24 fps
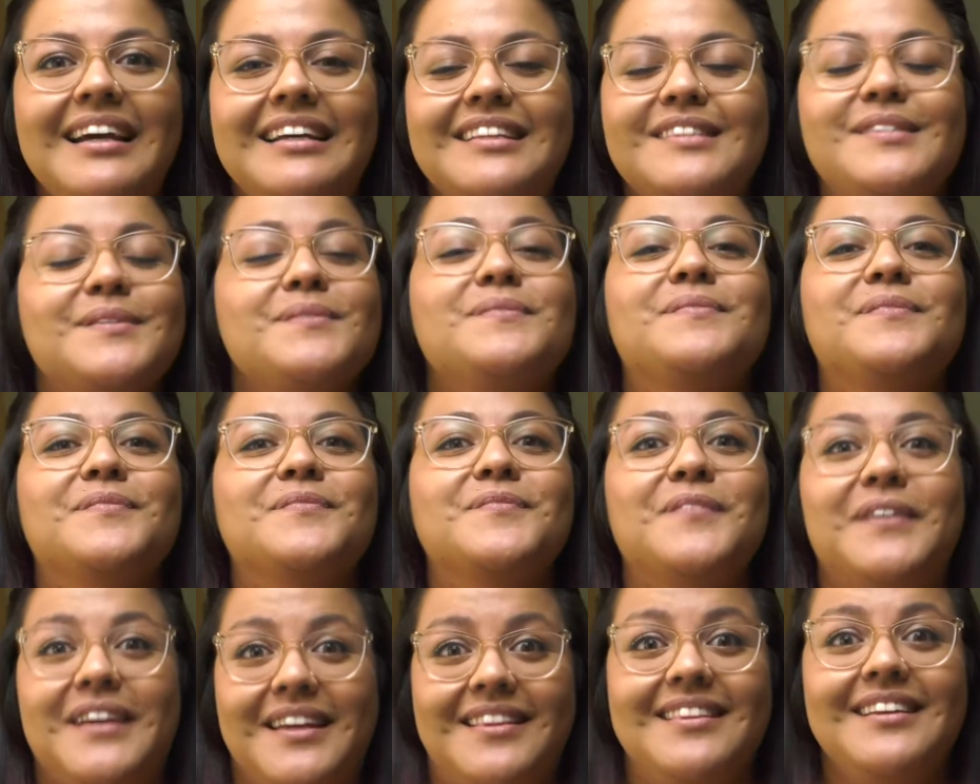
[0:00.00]
So
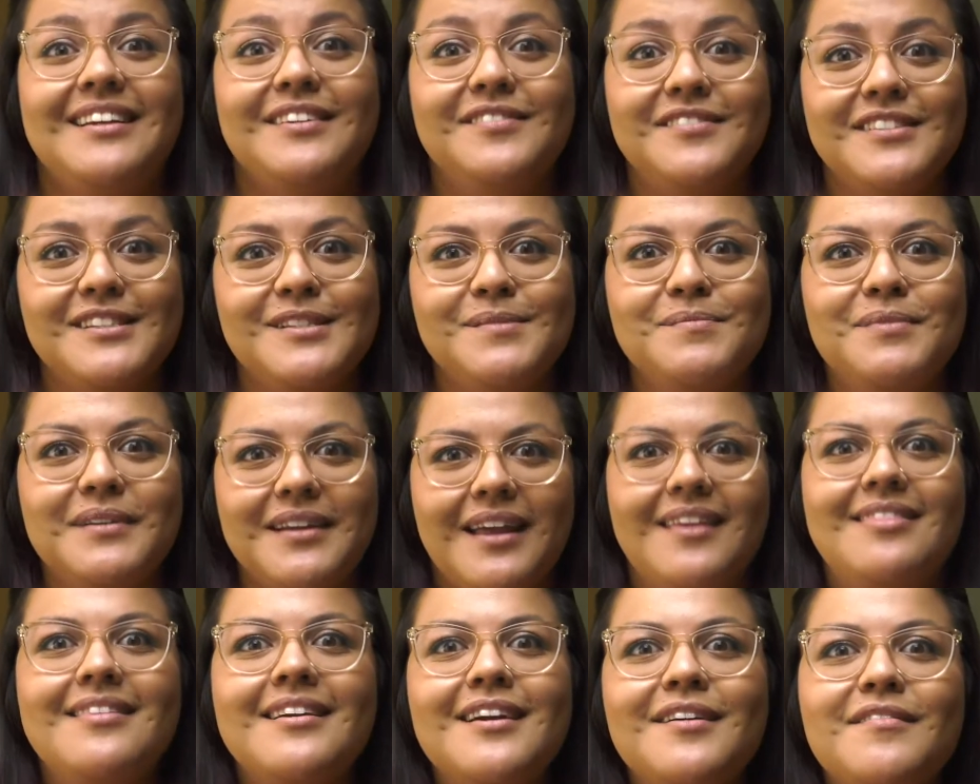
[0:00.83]
when I think of
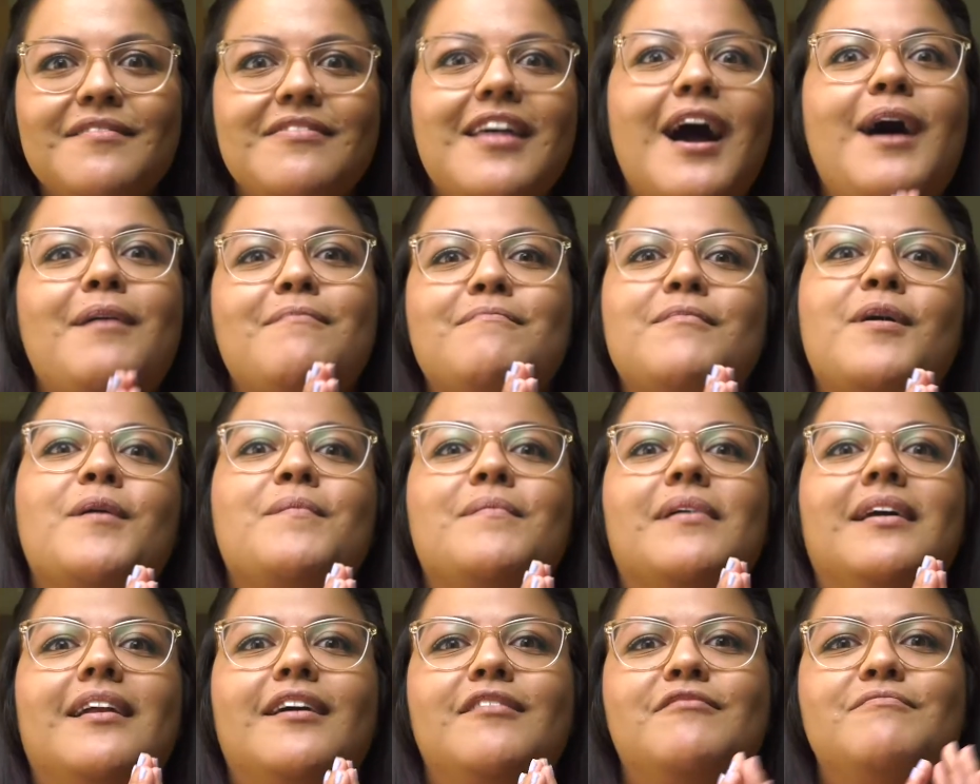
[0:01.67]
discipline, I think of that
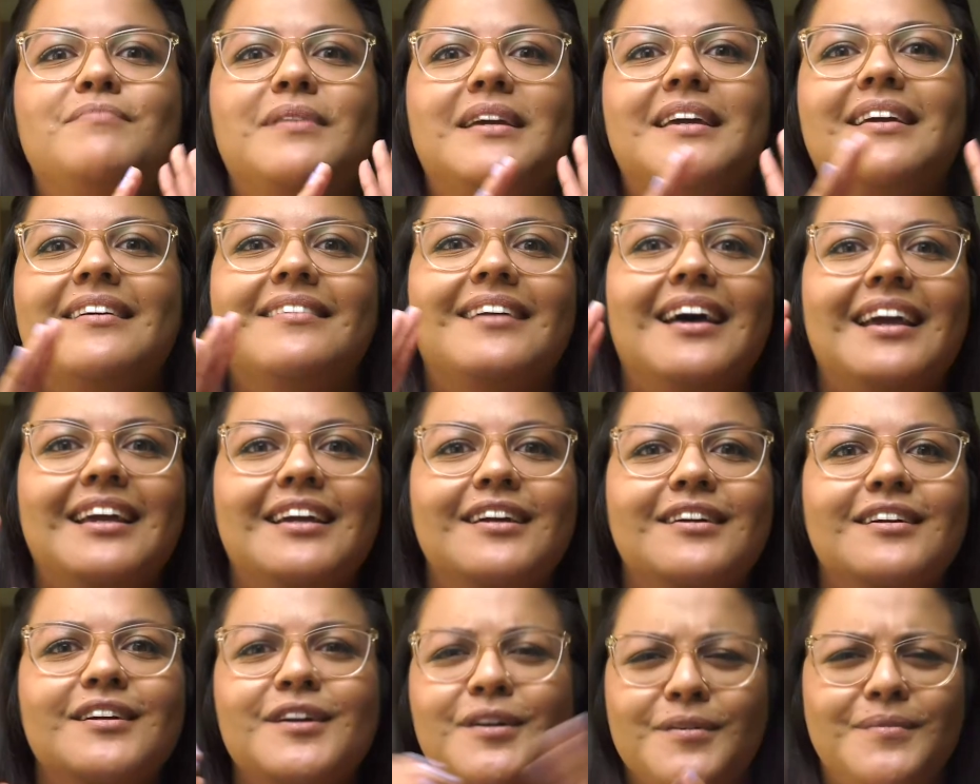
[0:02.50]
moment of being
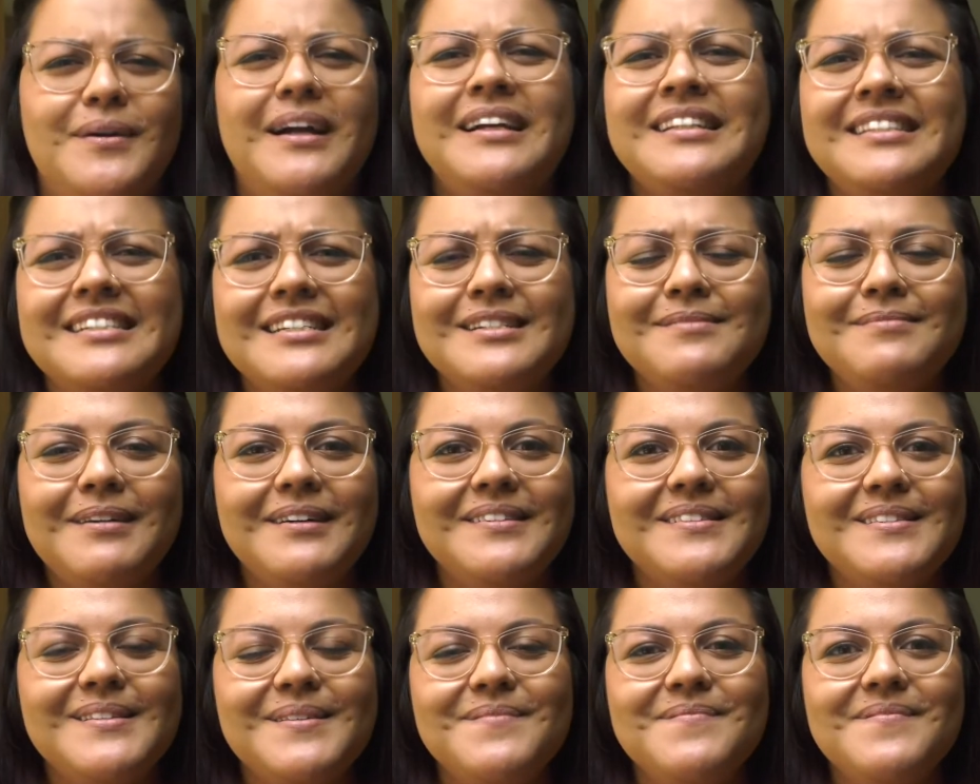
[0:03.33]
like corrected
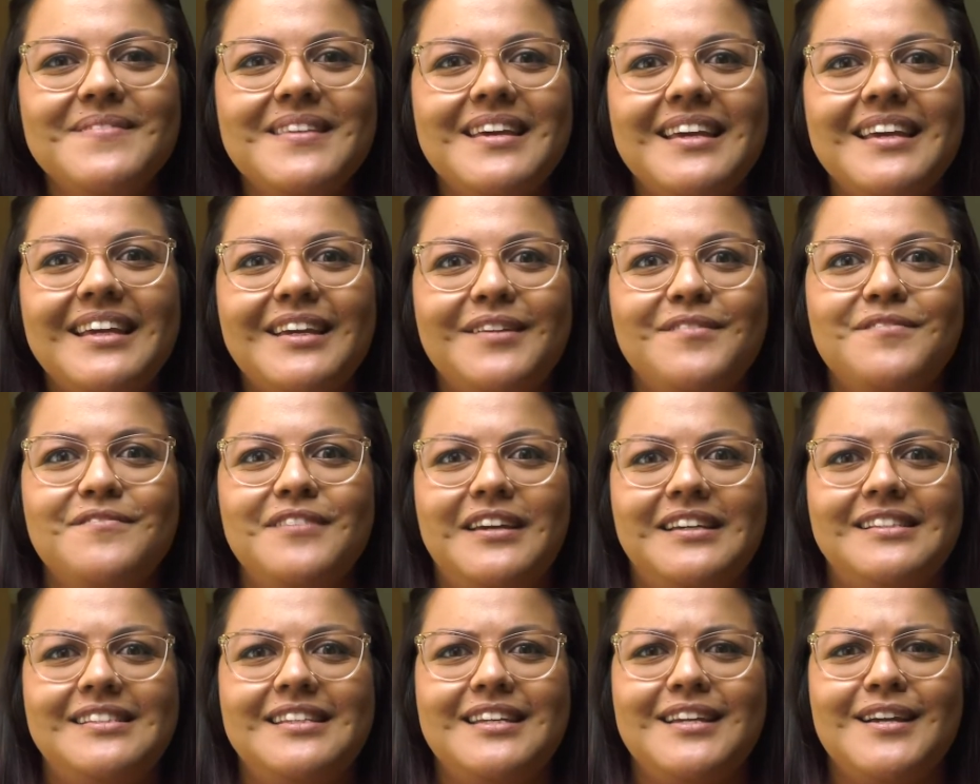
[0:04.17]
about something and
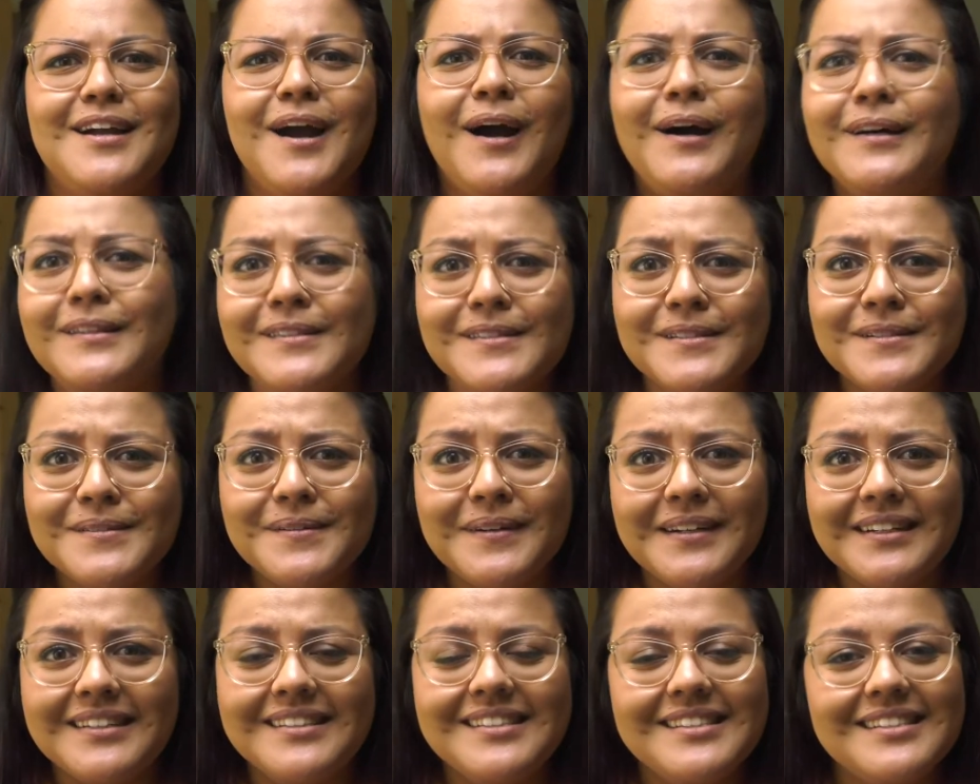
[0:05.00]
facing
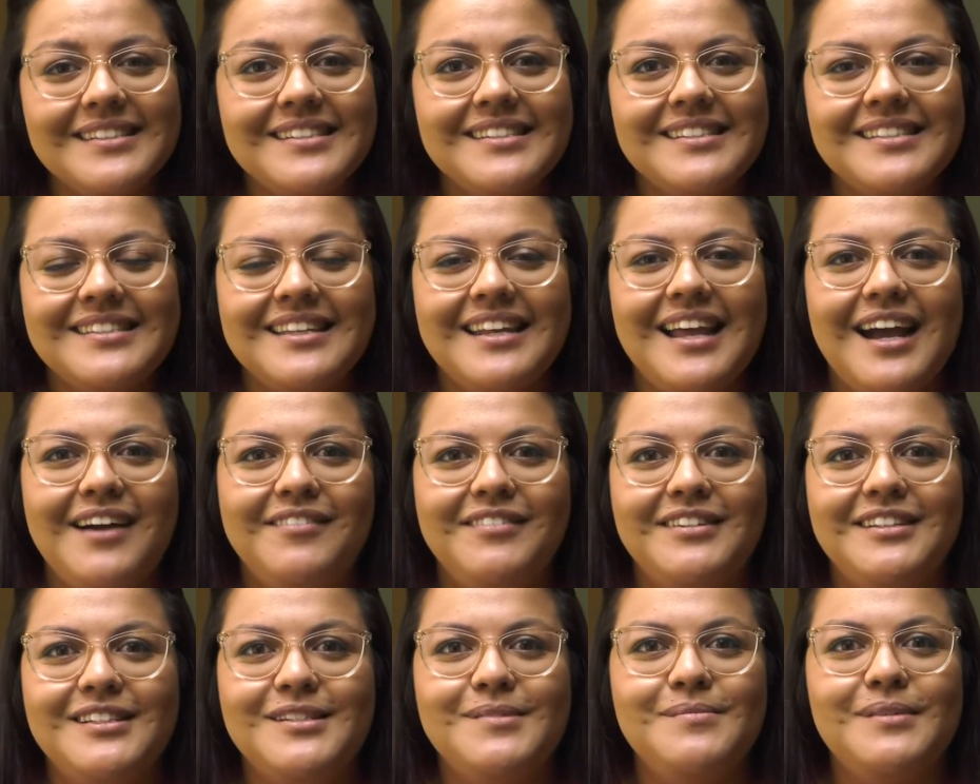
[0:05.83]
consequences and
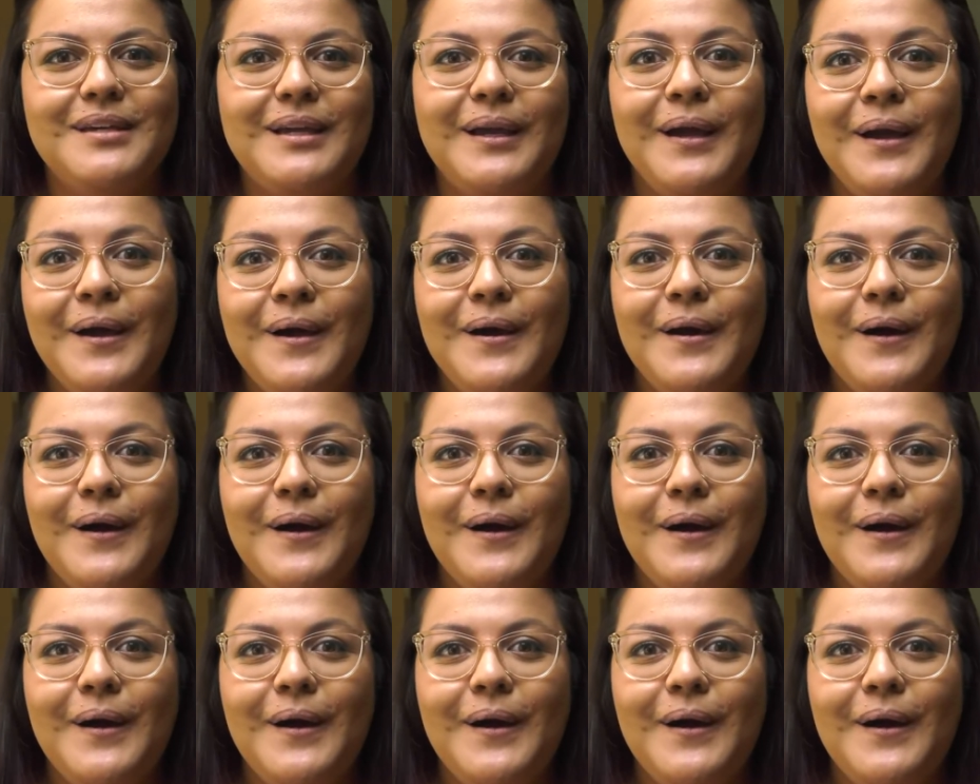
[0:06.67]
having to be